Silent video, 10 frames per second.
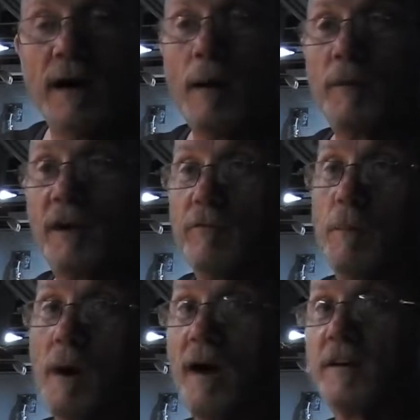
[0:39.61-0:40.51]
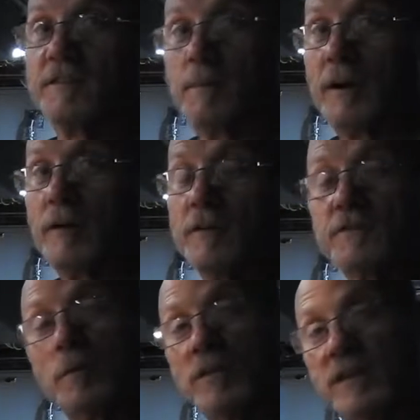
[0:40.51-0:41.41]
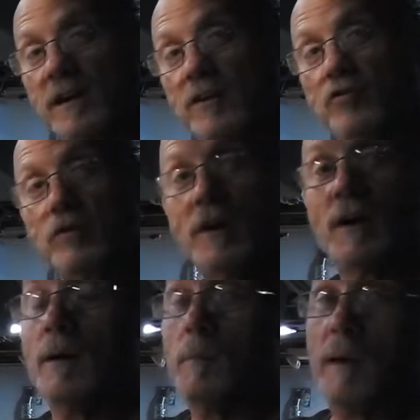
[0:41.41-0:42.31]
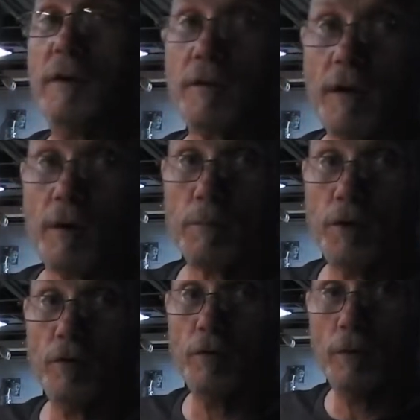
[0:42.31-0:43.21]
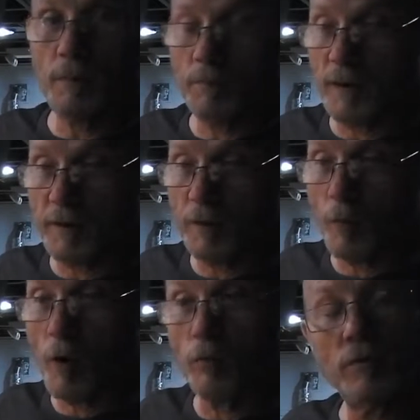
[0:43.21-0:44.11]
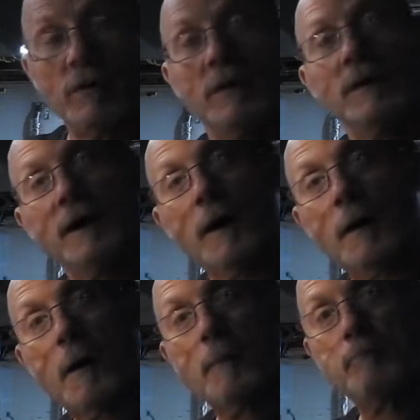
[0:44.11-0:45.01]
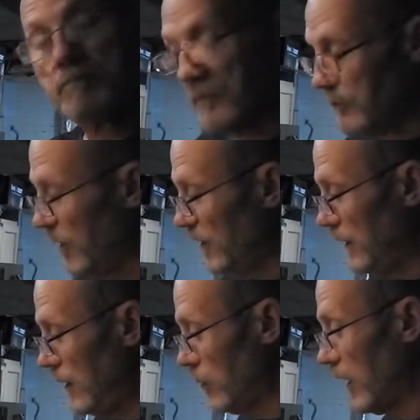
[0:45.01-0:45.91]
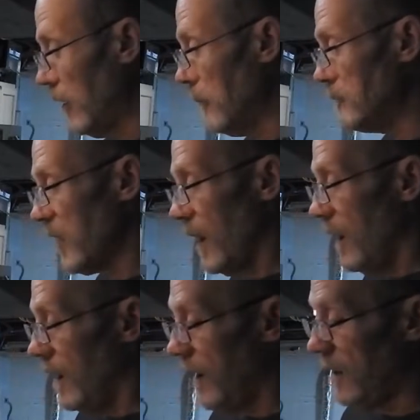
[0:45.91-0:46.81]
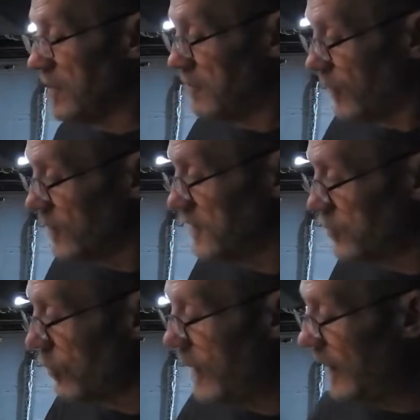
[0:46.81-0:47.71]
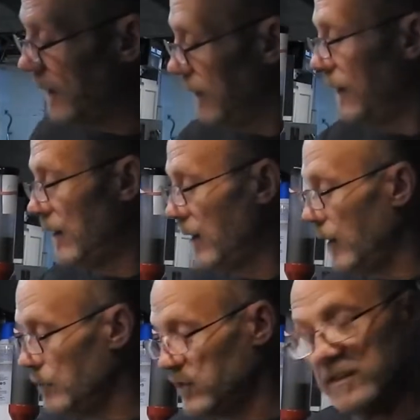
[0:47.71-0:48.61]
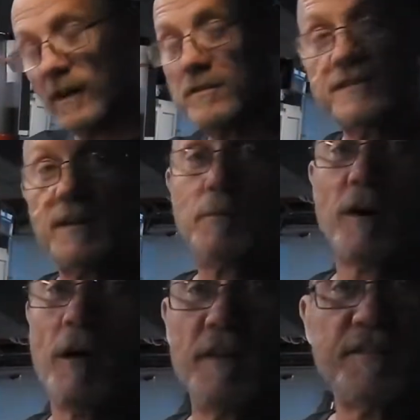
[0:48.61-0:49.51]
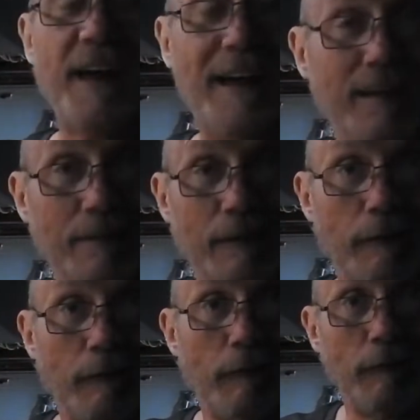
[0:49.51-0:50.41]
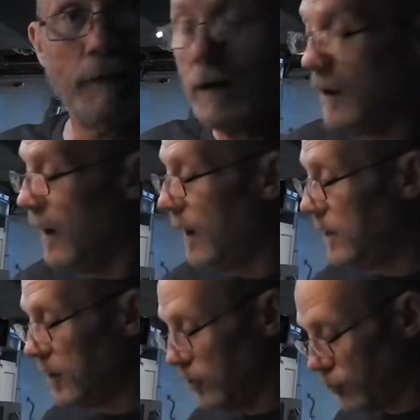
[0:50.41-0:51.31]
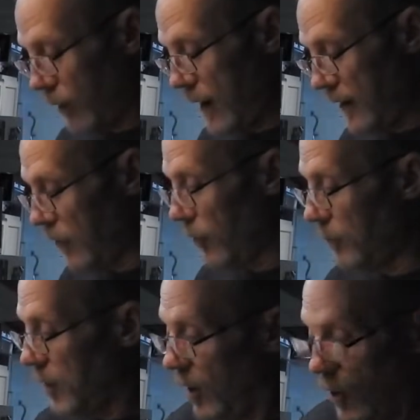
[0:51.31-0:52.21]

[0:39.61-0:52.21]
I'm going to give you my experience with each. Maybe it'll help you, maybe it won't. But here we go. The first trick doesn't seem to cost anything at all. You can try at home.